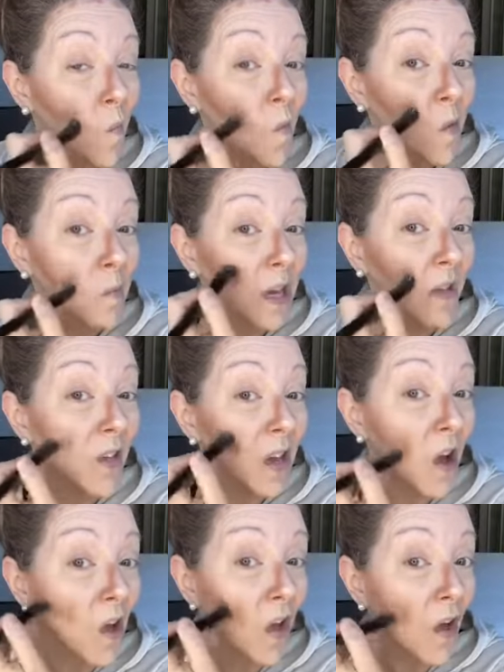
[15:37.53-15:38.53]
I'm giving
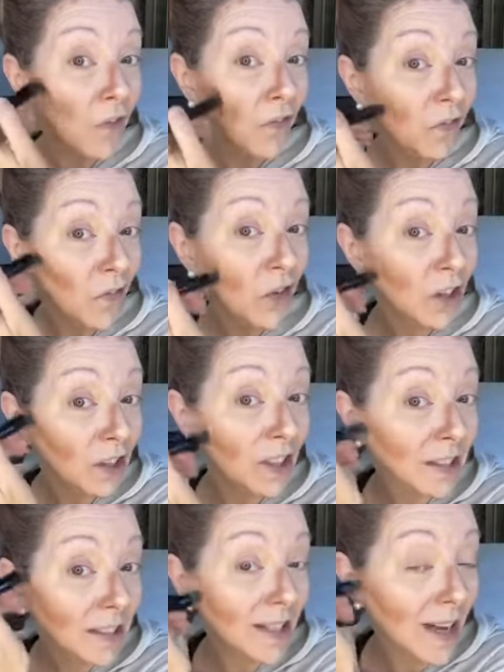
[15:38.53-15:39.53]
y'all a full
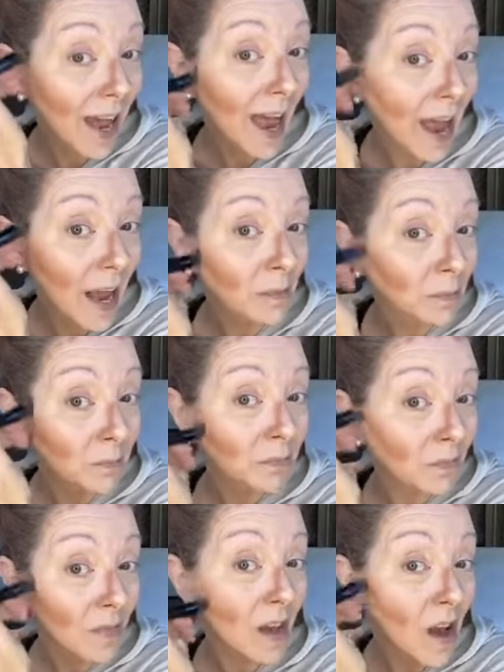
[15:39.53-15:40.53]
look today.
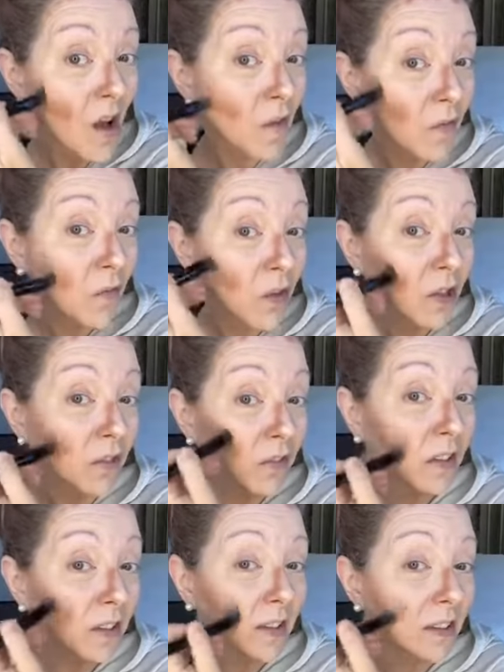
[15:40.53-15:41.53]
A full
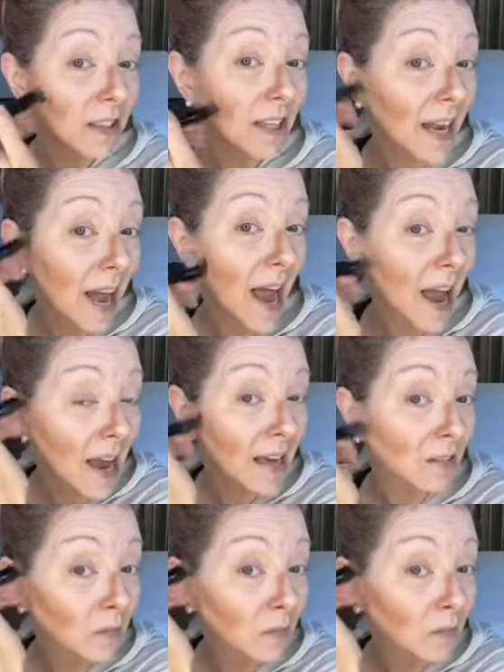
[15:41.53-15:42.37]
look today.